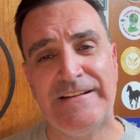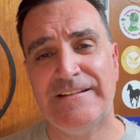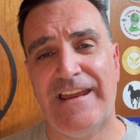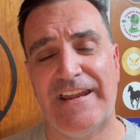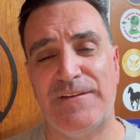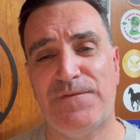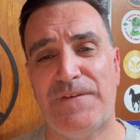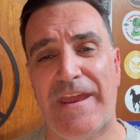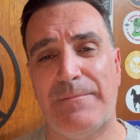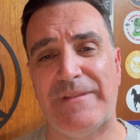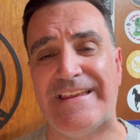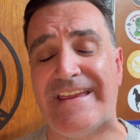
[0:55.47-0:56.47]
any
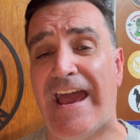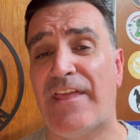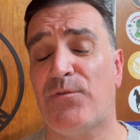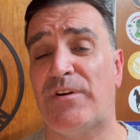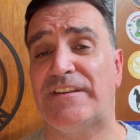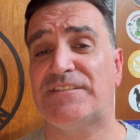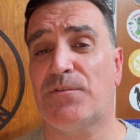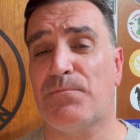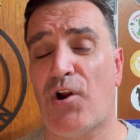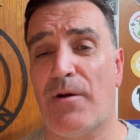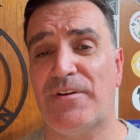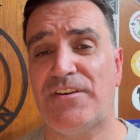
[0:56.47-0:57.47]
family gatherings or
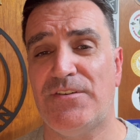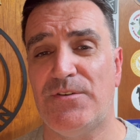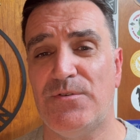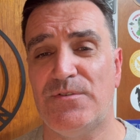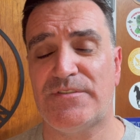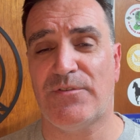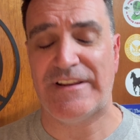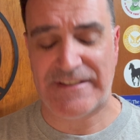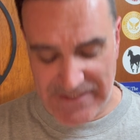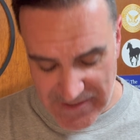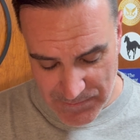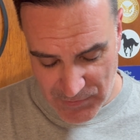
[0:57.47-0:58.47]
barbecues or any
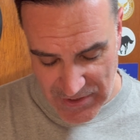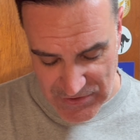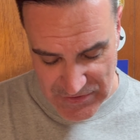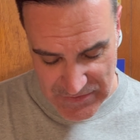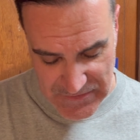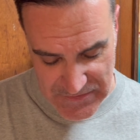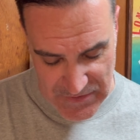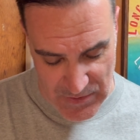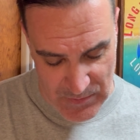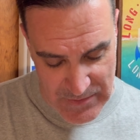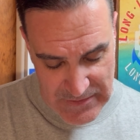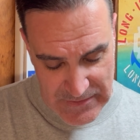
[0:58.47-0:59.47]
celebrations.
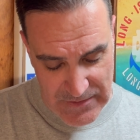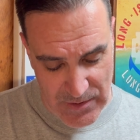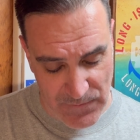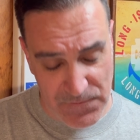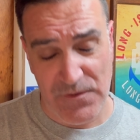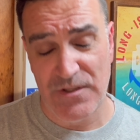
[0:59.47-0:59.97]
So hopefully